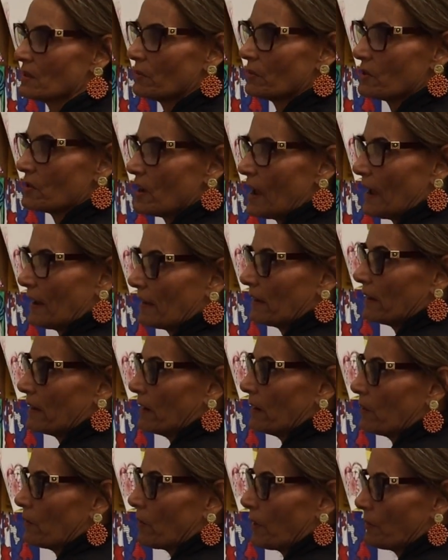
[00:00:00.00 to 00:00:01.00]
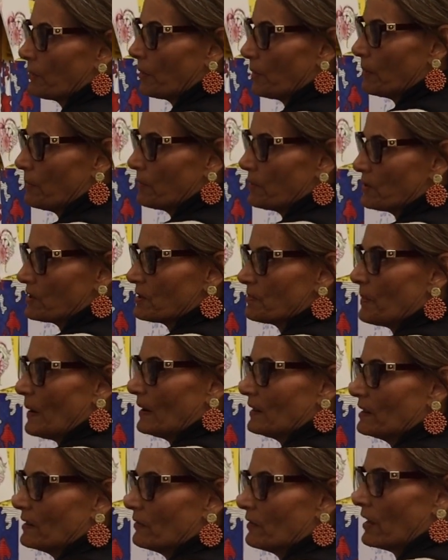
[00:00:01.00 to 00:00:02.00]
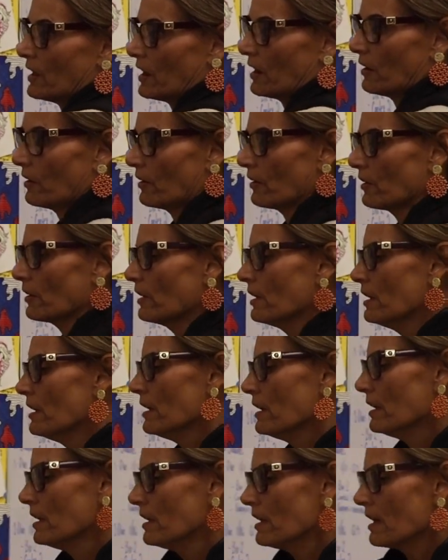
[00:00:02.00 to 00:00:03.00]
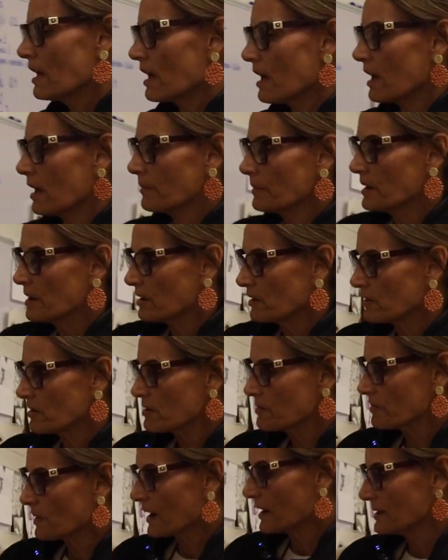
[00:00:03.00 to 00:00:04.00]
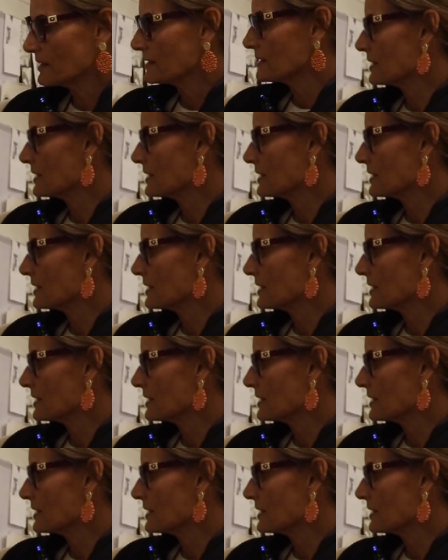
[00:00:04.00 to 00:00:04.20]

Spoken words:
So we're tackling 1 point perspective there. Here you might